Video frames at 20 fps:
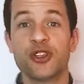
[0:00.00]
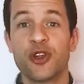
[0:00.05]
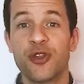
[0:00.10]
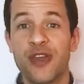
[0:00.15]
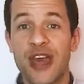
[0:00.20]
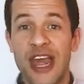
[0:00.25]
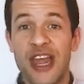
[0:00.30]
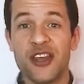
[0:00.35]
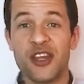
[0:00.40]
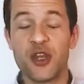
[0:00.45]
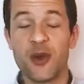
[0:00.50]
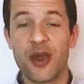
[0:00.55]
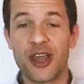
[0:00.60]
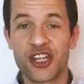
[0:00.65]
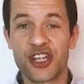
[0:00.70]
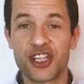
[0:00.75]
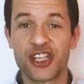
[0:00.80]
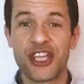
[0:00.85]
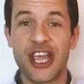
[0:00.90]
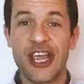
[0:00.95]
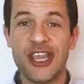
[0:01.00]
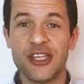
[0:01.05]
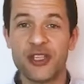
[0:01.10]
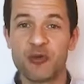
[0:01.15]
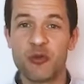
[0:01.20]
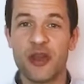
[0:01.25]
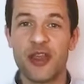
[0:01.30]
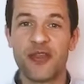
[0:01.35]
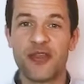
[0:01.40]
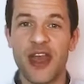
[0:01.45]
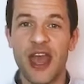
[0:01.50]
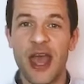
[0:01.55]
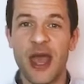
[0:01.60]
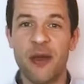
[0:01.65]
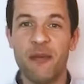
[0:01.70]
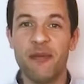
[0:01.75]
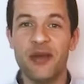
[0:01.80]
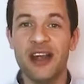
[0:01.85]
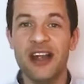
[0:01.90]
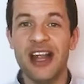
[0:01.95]
So then you exchange with
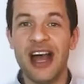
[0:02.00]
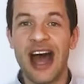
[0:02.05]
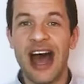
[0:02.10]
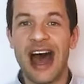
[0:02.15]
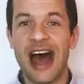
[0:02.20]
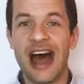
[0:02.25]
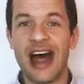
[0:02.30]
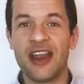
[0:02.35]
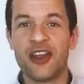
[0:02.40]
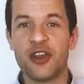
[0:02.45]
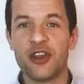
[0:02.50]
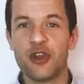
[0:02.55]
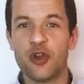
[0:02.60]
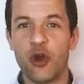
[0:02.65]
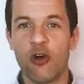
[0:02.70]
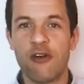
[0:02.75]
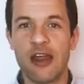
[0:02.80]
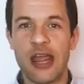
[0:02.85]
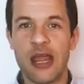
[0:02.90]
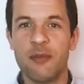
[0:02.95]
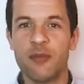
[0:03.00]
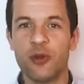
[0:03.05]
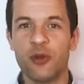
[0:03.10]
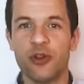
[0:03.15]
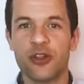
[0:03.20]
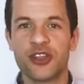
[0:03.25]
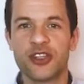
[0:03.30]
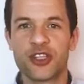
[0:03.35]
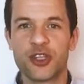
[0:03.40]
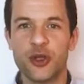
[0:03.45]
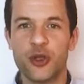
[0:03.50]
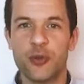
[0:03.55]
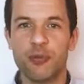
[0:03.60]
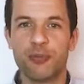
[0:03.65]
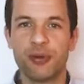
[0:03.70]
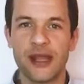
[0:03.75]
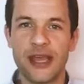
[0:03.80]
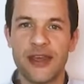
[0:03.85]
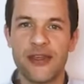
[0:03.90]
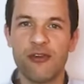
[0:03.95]
them, and you're able
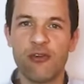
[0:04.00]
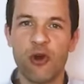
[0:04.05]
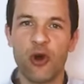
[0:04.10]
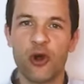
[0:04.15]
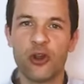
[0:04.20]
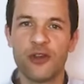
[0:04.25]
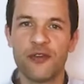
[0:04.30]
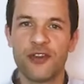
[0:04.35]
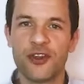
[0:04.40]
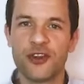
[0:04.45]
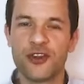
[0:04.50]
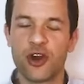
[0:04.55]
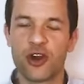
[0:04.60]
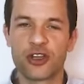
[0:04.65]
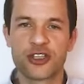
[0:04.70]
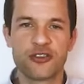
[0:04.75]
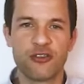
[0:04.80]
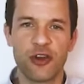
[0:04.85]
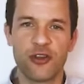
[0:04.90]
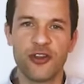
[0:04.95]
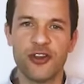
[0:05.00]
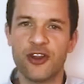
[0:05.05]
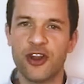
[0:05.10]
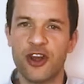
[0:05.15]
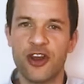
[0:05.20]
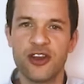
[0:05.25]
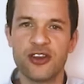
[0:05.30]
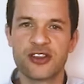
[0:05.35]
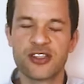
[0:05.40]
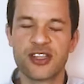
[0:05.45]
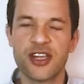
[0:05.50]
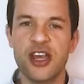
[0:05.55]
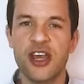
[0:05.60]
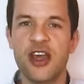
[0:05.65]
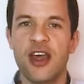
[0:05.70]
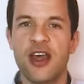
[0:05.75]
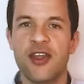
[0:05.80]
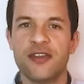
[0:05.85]
to play the role of the doctor or the nurse.